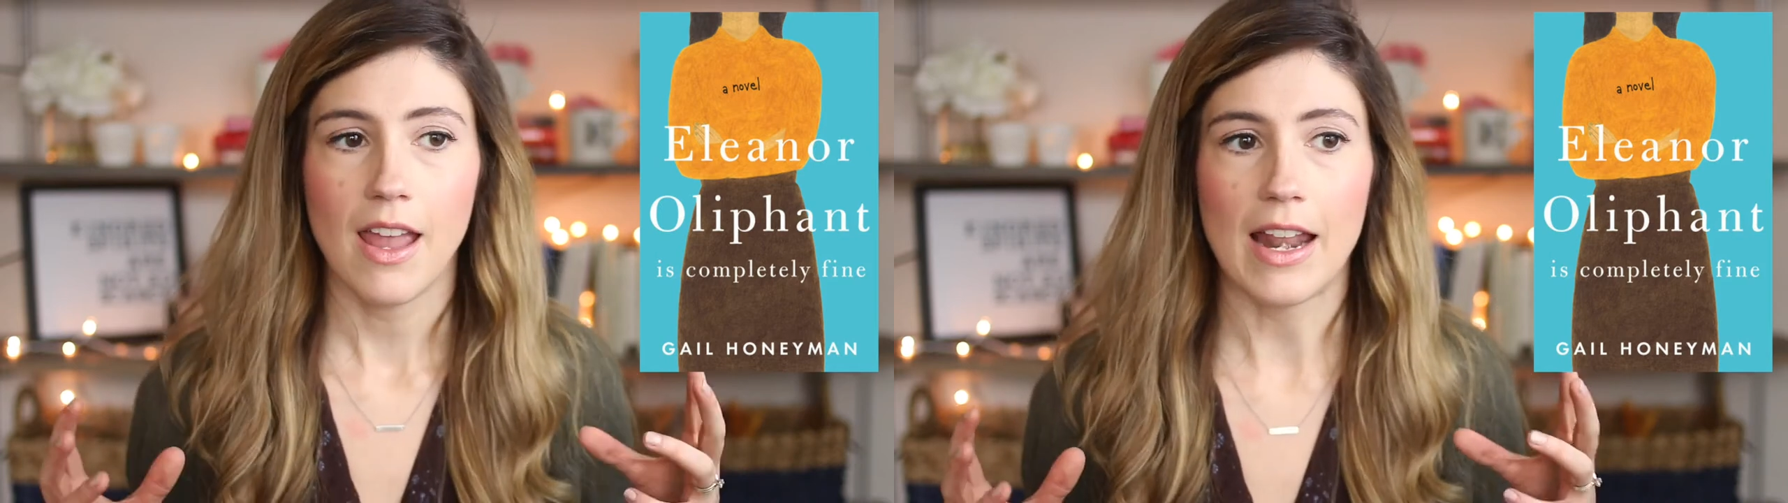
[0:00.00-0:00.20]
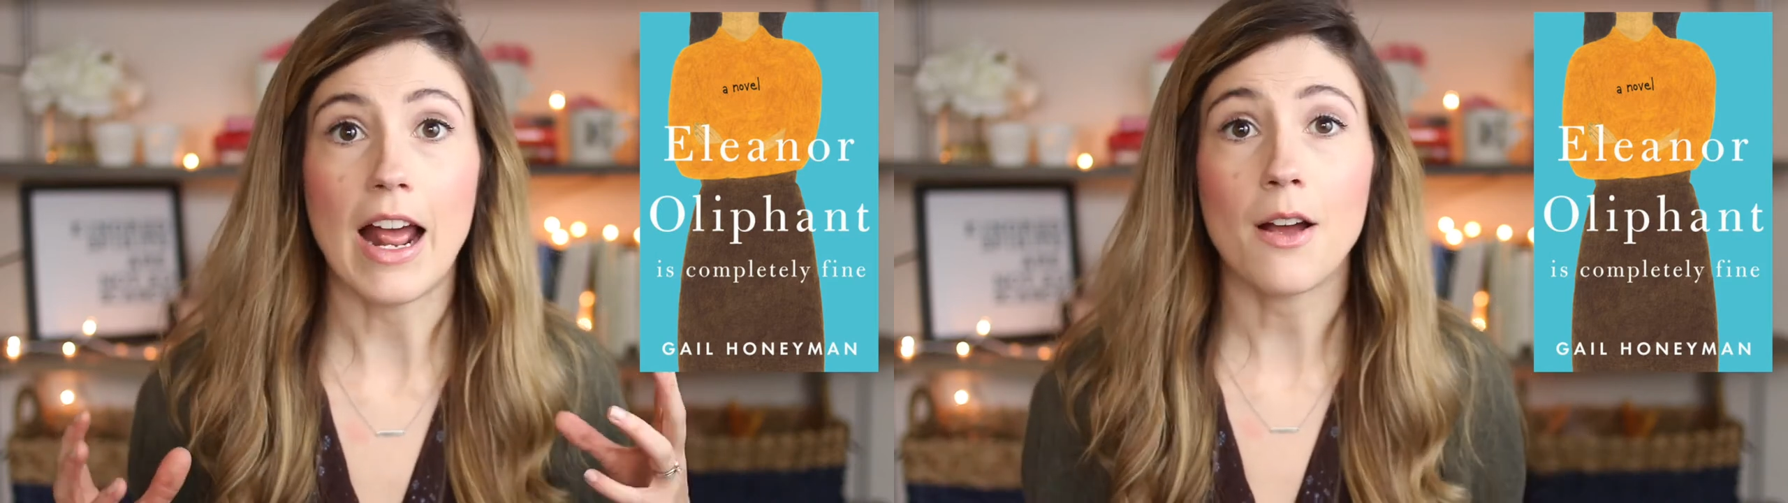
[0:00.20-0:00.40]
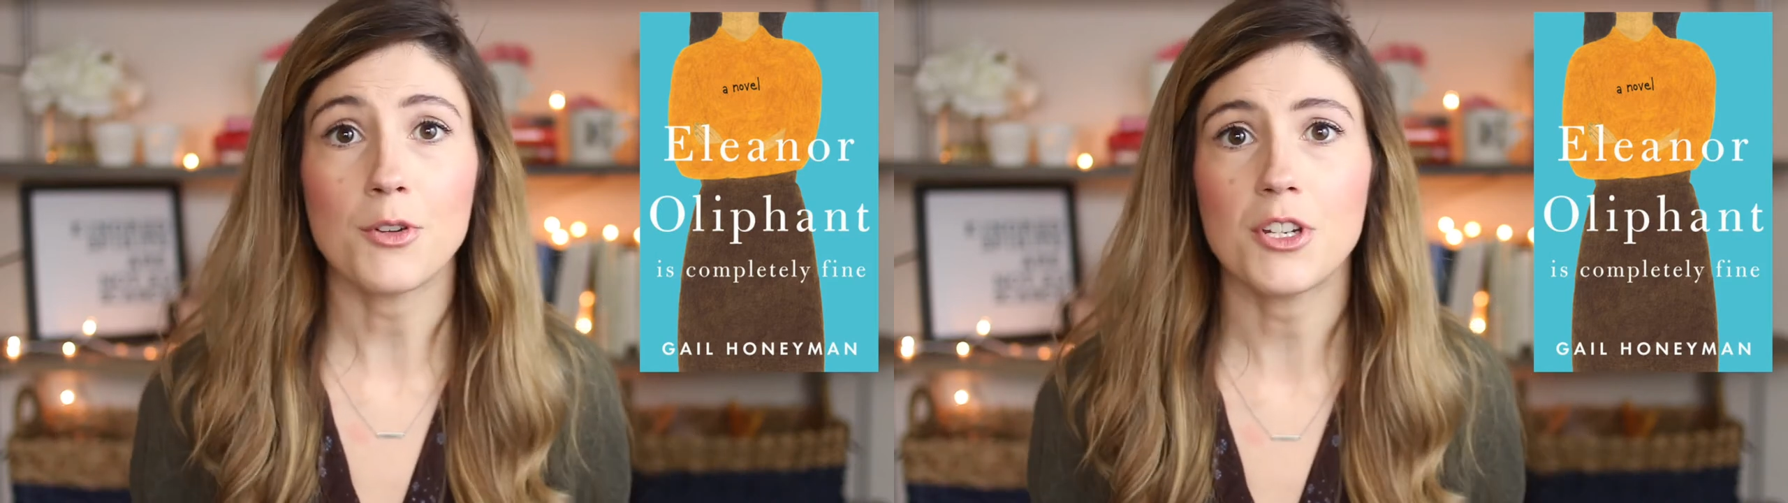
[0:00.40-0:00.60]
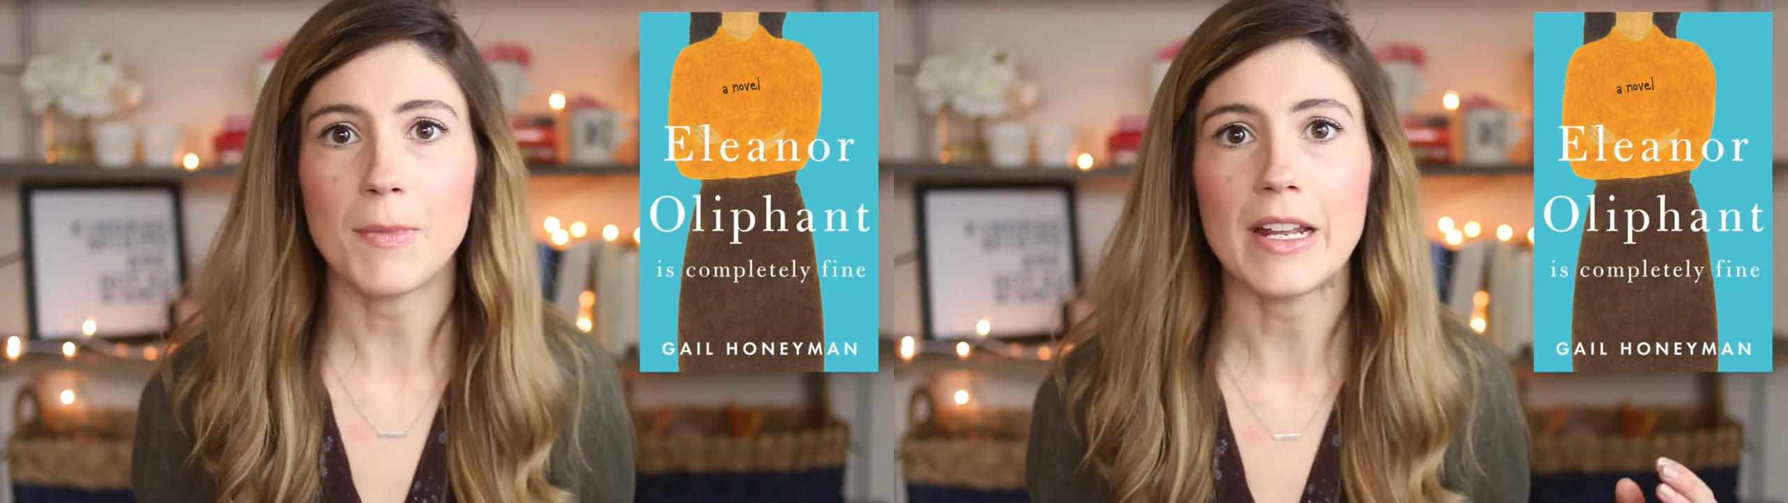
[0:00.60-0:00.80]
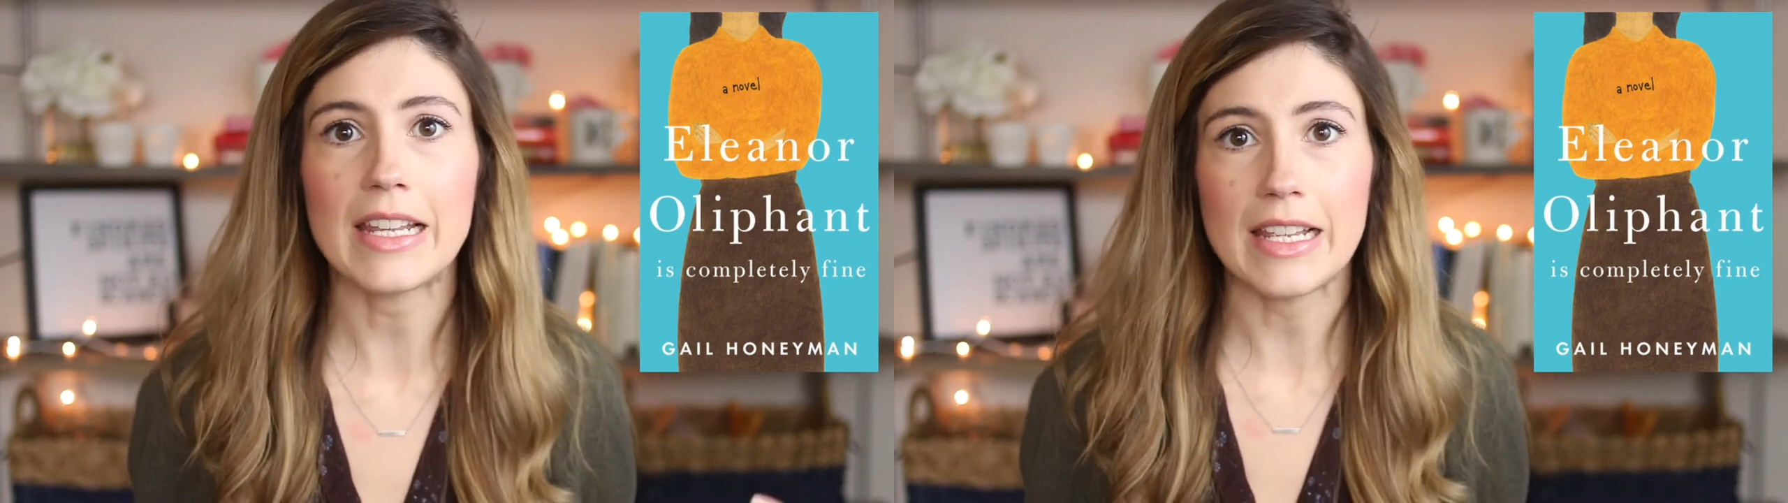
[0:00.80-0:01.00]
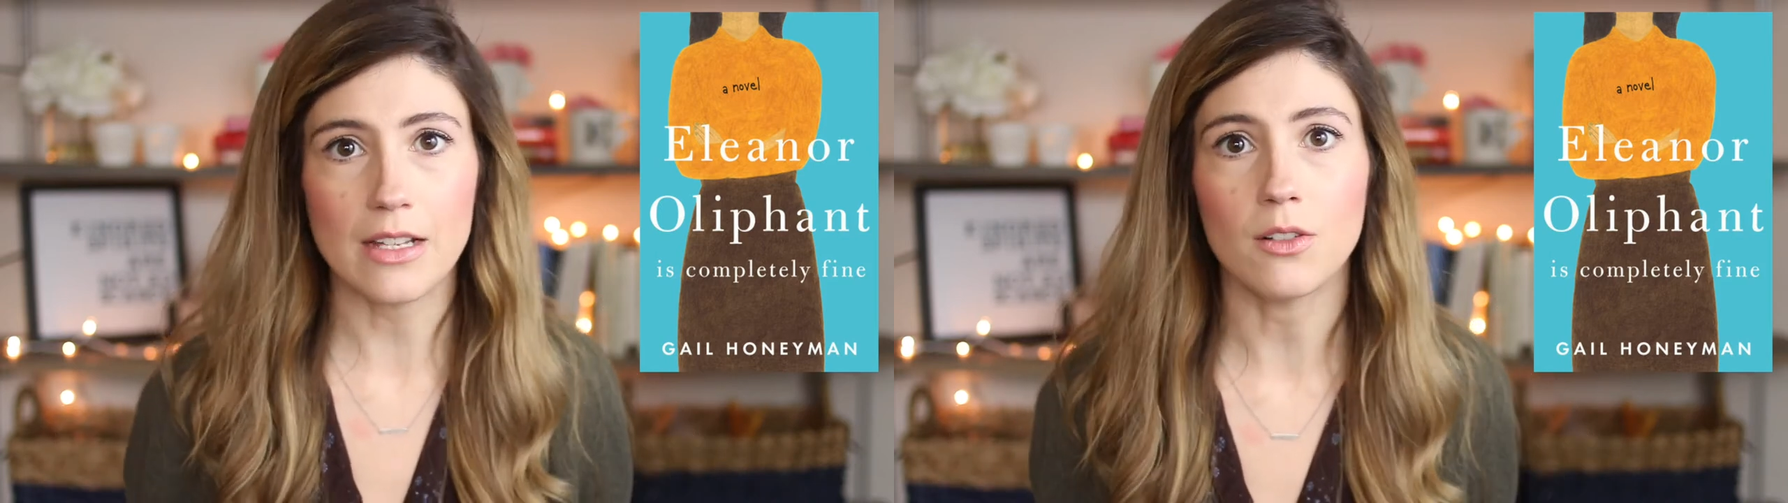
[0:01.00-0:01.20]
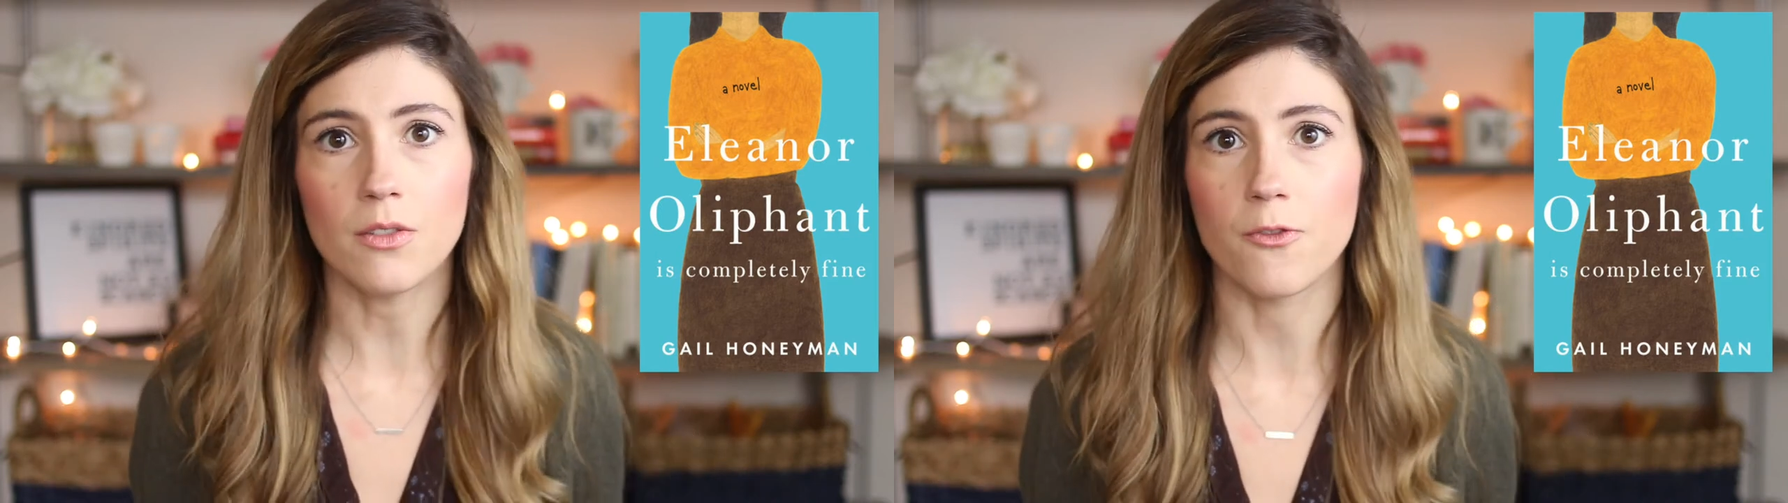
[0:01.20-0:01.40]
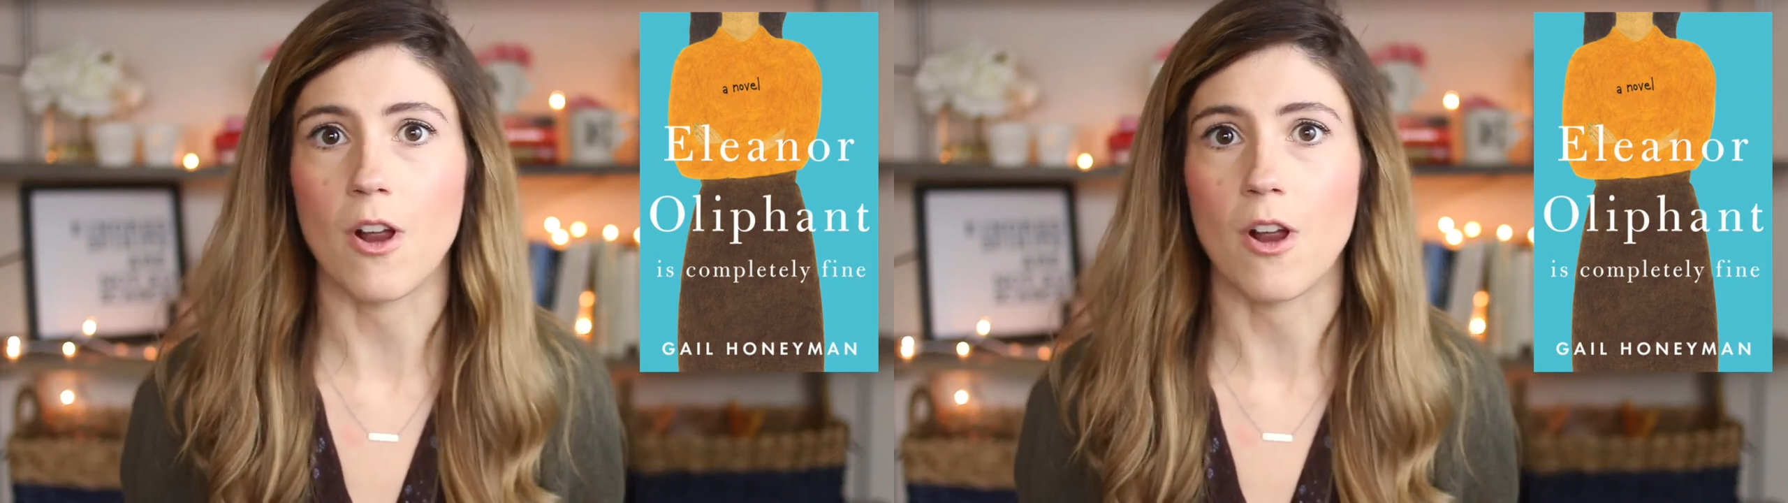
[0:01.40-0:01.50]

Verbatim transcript: and how she might heal